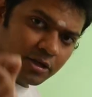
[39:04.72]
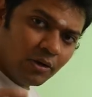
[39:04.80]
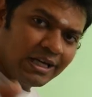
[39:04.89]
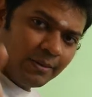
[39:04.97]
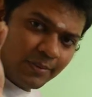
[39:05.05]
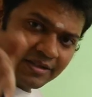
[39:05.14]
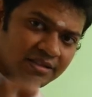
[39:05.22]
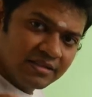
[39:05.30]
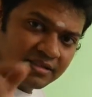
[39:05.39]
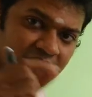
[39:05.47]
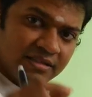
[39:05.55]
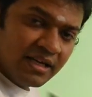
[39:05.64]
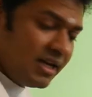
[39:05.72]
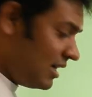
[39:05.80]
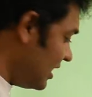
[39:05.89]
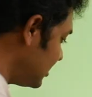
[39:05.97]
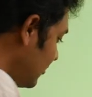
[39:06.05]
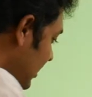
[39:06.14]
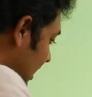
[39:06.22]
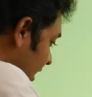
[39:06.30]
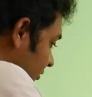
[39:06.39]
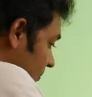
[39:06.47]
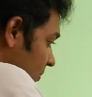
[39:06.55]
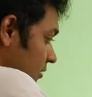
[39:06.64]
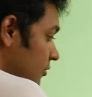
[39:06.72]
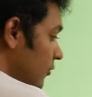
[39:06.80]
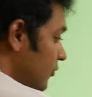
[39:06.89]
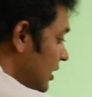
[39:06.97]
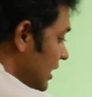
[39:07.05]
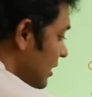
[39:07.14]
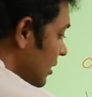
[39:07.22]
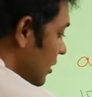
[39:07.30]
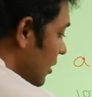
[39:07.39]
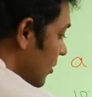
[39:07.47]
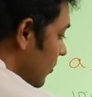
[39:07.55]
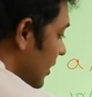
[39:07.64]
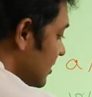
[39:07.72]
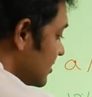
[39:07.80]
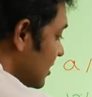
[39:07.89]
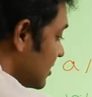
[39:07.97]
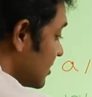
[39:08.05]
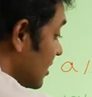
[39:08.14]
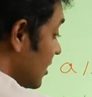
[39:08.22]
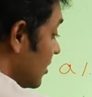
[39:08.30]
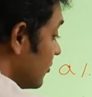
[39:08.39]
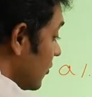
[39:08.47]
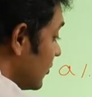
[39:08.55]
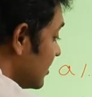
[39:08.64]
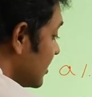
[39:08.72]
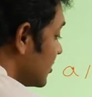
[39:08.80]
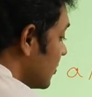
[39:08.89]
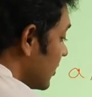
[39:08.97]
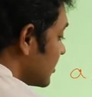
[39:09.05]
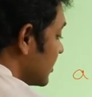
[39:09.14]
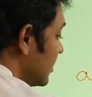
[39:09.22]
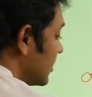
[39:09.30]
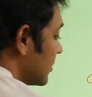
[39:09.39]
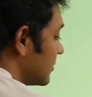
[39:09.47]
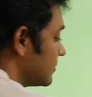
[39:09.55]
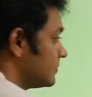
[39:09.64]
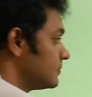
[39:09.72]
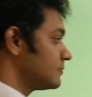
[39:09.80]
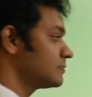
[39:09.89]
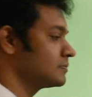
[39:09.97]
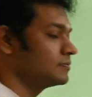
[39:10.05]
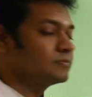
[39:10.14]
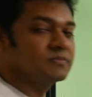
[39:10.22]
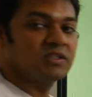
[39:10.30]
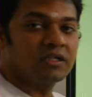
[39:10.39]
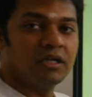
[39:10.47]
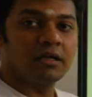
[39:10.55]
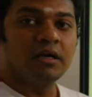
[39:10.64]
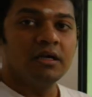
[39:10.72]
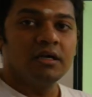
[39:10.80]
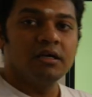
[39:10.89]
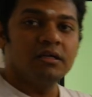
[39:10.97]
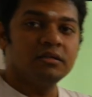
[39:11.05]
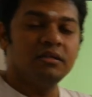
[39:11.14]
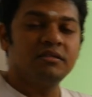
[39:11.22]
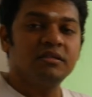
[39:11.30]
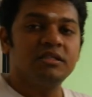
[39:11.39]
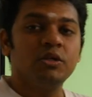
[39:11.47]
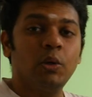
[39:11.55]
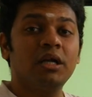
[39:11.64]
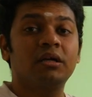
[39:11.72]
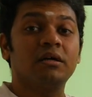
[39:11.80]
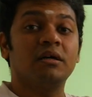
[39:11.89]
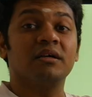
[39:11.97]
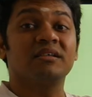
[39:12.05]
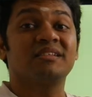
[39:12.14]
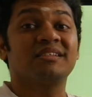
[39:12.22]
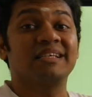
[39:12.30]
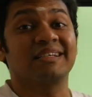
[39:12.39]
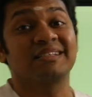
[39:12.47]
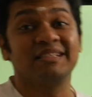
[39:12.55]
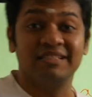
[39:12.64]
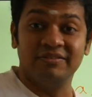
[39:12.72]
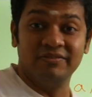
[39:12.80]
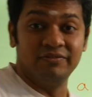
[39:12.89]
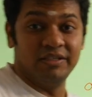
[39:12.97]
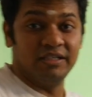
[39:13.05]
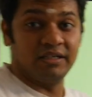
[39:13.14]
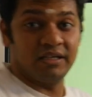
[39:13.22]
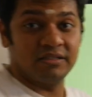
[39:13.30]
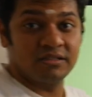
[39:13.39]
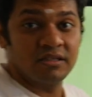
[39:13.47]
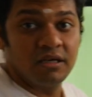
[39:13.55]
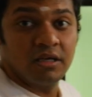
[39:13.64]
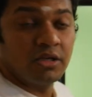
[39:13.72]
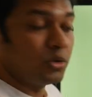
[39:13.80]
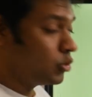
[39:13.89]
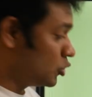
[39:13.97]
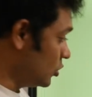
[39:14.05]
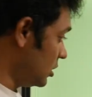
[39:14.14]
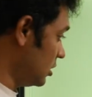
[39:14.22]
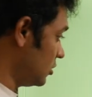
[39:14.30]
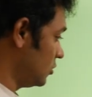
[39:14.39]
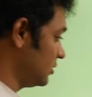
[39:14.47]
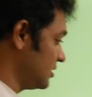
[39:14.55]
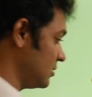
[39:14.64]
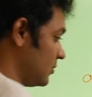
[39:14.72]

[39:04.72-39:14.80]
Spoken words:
20% is 6. Hence, we have 50 plus 6, 56%. Clear? This is your successive increase. You should know this in